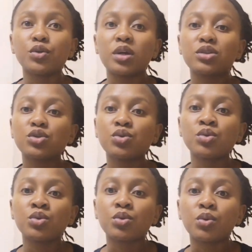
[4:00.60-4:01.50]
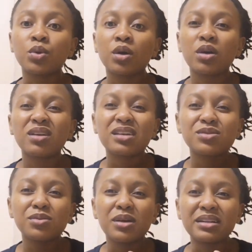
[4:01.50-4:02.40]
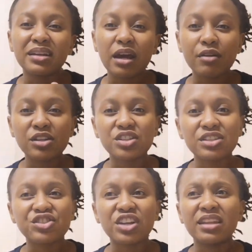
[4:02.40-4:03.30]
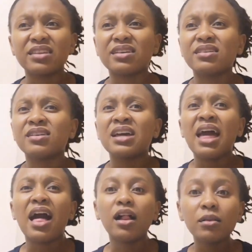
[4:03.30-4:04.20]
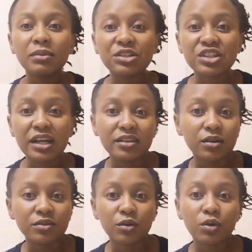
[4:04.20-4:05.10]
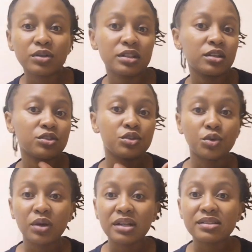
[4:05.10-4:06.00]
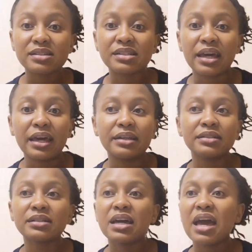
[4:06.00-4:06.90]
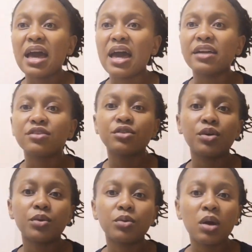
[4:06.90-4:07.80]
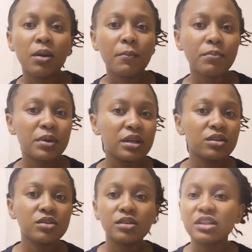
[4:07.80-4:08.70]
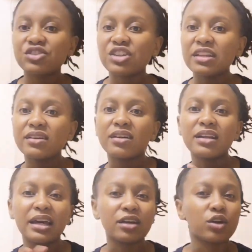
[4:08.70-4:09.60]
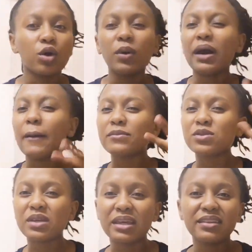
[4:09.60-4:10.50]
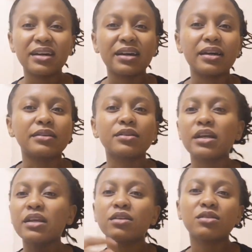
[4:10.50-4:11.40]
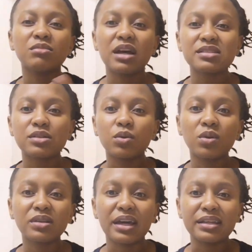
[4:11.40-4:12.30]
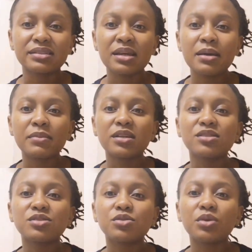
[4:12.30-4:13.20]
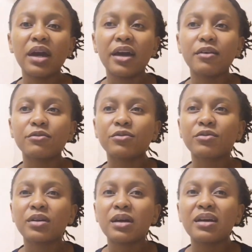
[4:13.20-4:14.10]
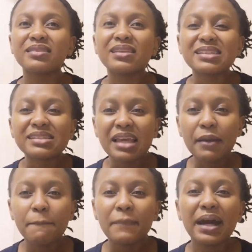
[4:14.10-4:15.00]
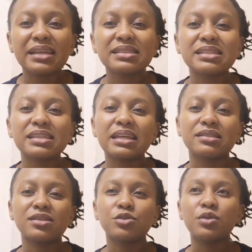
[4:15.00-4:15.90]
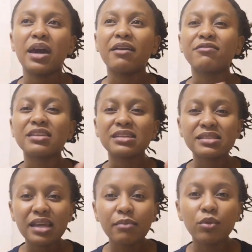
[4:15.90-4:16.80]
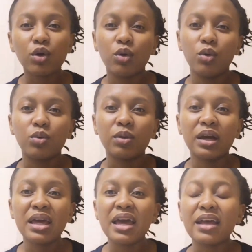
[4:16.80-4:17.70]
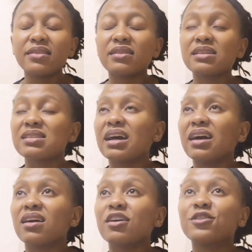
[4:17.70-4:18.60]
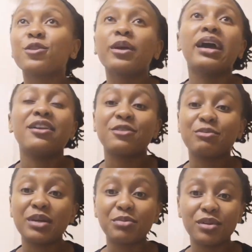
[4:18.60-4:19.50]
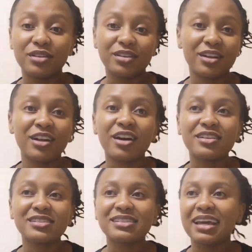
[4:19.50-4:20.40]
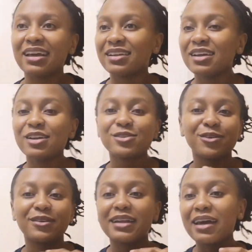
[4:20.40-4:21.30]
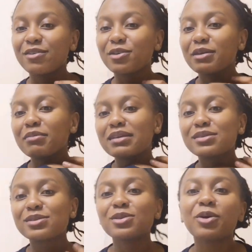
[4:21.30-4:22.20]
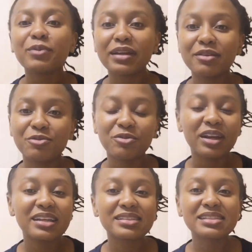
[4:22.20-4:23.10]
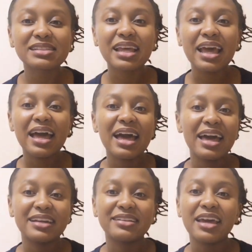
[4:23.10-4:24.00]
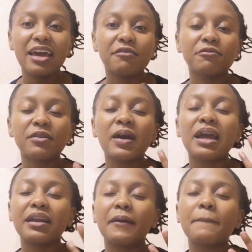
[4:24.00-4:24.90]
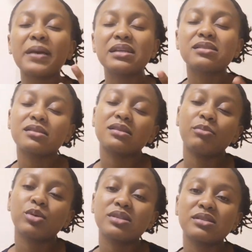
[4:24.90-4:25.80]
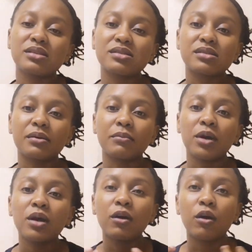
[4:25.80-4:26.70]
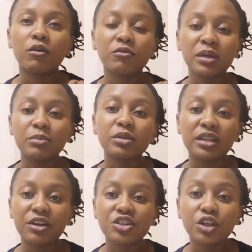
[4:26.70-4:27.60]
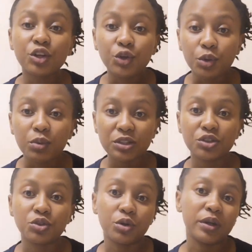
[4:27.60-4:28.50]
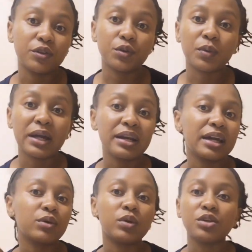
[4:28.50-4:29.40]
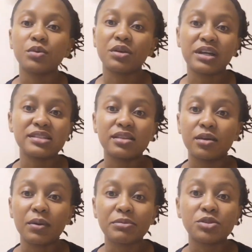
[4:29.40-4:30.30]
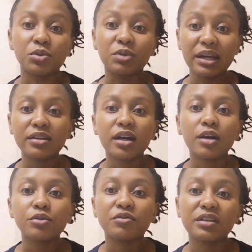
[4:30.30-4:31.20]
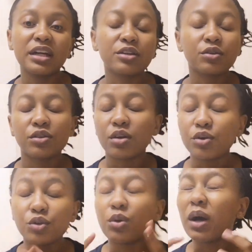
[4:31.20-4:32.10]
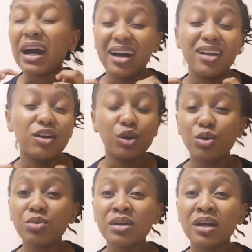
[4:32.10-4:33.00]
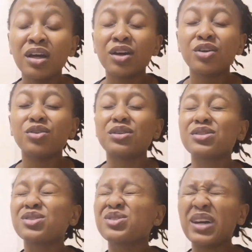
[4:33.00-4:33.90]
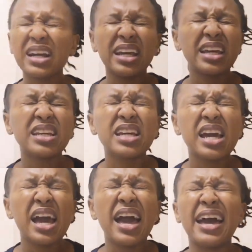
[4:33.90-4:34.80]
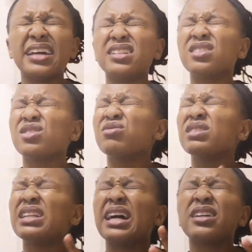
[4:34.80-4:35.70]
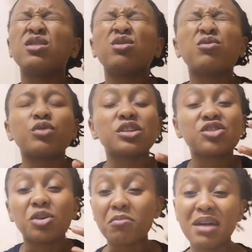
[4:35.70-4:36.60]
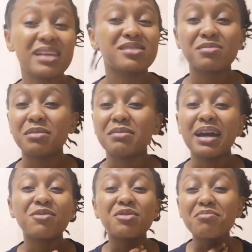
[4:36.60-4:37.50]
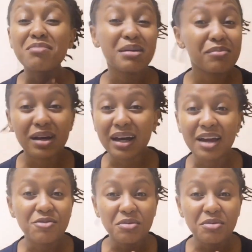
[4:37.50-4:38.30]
you get to encourage each other, help each other on the content that you don't understand, and you know, bring each other, like go up together and getting good marks and all that, because you have the same mindset, you have the same goal, and there's like a 300 people in the class. So you can make so many friends and have an amazing support system of people that actually know what you're going through, unlike when you were writing the web. So right now you feel like you are alone, you're struggling, and you feel like you've reached your maximum. I remember